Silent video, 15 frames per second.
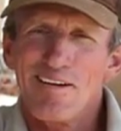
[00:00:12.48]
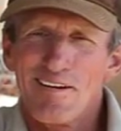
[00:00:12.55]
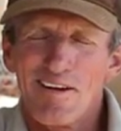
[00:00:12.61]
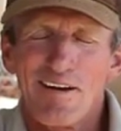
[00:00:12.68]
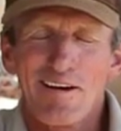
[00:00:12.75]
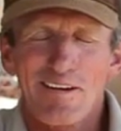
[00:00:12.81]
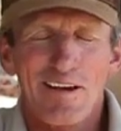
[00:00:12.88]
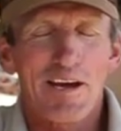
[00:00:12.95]

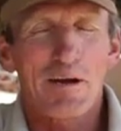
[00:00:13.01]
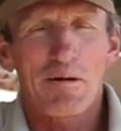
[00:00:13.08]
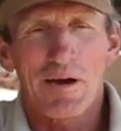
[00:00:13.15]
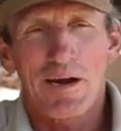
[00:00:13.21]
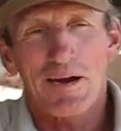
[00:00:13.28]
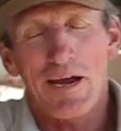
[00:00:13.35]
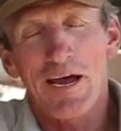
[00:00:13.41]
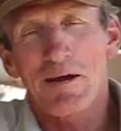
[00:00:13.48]
Yeah, it can
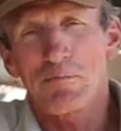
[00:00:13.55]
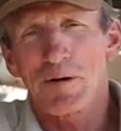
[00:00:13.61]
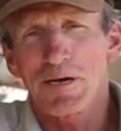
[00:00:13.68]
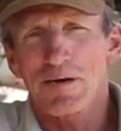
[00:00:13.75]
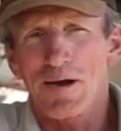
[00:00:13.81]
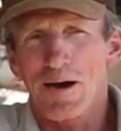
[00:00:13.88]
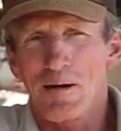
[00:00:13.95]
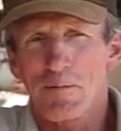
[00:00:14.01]
it can be,
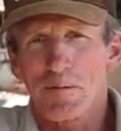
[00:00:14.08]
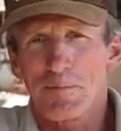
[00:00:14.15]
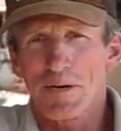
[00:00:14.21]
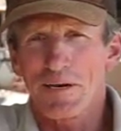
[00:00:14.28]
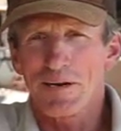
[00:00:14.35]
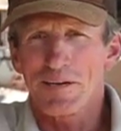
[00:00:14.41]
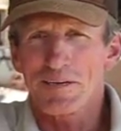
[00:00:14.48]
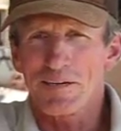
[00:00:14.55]
Tom. I
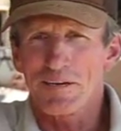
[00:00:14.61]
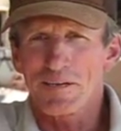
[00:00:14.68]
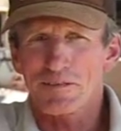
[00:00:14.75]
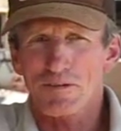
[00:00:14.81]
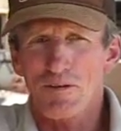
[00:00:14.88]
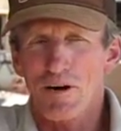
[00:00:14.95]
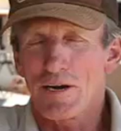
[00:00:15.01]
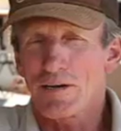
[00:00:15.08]
mean, it, it's
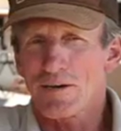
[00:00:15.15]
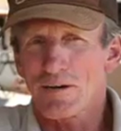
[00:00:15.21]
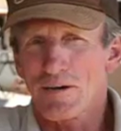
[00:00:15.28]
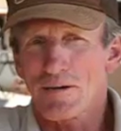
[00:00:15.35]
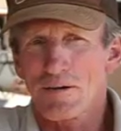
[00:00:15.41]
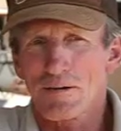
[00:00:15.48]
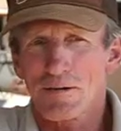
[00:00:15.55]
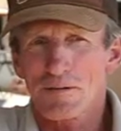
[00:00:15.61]
great
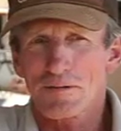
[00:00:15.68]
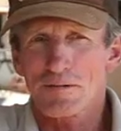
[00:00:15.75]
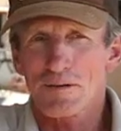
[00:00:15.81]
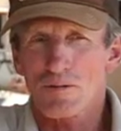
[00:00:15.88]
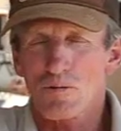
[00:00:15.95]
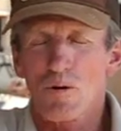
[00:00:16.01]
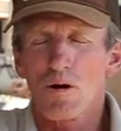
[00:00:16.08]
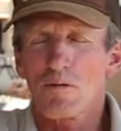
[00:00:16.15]
to to
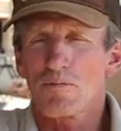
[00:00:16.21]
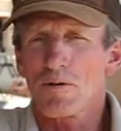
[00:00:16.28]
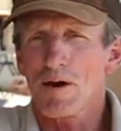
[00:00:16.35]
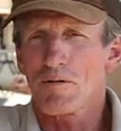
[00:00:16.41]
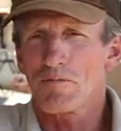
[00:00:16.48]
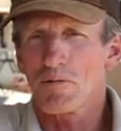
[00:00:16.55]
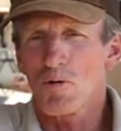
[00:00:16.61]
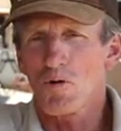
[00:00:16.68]

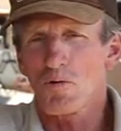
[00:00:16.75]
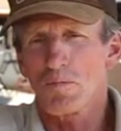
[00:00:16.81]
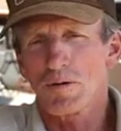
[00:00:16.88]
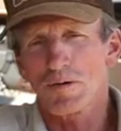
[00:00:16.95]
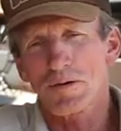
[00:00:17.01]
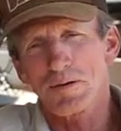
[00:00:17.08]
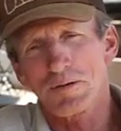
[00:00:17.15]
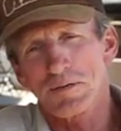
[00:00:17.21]
qualify for, but
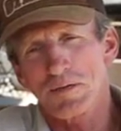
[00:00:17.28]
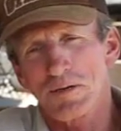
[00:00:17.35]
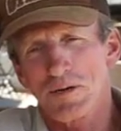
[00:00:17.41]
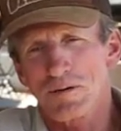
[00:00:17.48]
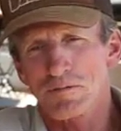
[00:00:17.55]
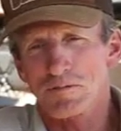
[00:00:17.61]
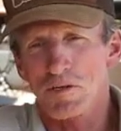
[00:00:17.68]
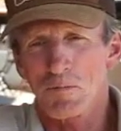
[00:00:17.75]
you
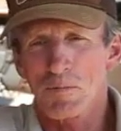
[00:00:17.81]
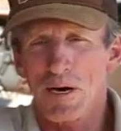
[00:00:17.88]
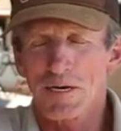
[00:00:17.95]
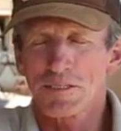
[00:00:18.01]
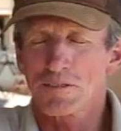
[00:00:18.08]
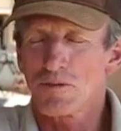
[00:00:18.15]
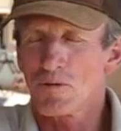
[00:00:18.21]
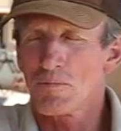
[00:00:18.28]
know
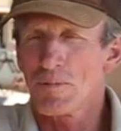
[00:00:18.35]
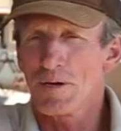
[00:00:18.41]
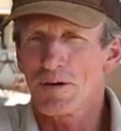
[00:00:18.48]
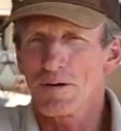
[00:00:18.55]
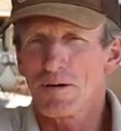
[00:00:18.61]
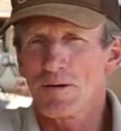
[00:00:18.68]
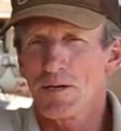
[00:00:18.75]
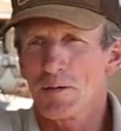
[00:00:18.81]
somebody's going to be a
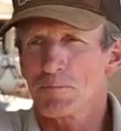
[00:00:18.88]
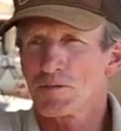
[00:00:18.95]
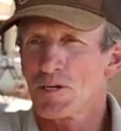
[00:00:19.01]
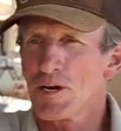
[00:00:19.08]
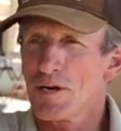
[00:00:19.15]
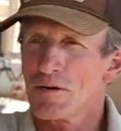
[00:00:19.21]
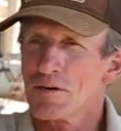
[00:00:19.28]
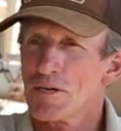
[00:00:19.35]
little
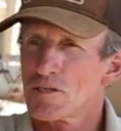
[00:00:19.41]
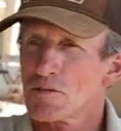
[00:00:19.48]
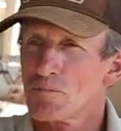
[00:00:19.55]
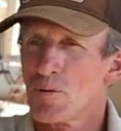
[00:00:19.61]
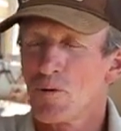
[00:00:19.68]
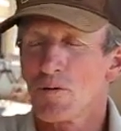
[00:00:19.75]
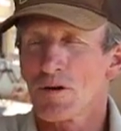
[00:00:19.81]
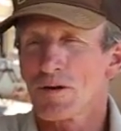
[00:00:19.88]
upset and
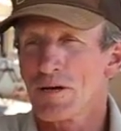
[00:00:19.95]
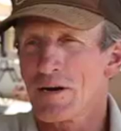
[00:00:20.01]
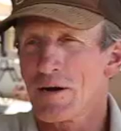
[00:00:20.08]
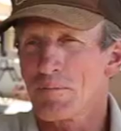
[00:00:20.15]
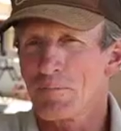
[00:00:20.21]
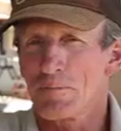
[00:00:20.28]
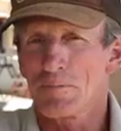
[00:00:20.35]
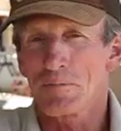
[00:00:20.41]
disappointed that
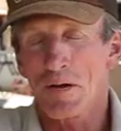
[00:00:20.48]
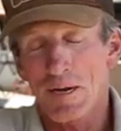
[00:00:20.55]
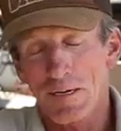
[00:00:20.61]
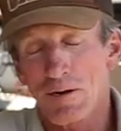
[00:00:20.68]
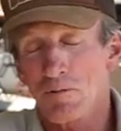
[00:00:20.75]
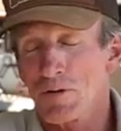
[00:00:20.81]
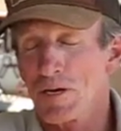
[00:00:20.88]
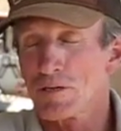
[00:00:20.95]
I I
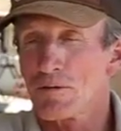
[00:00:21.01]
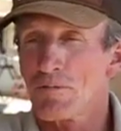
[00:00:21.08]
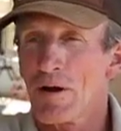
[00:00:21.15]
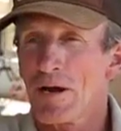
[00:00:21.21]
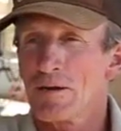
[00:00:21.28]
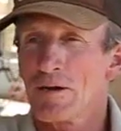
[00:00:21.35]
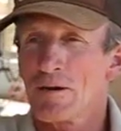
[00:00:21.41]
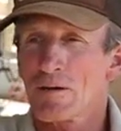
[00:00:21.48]
don't get to
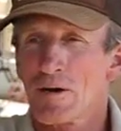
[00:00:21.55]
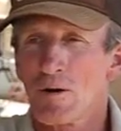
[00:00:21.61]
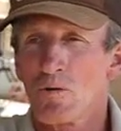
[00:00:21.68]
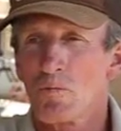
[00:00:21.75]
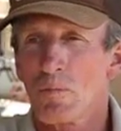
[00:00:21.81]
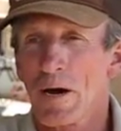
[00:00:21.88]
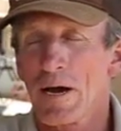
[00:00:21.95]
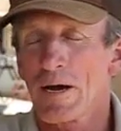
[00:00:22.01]
ride their
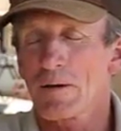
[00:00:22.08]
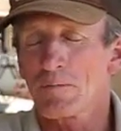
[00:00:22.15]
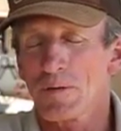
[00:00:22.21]
coat back.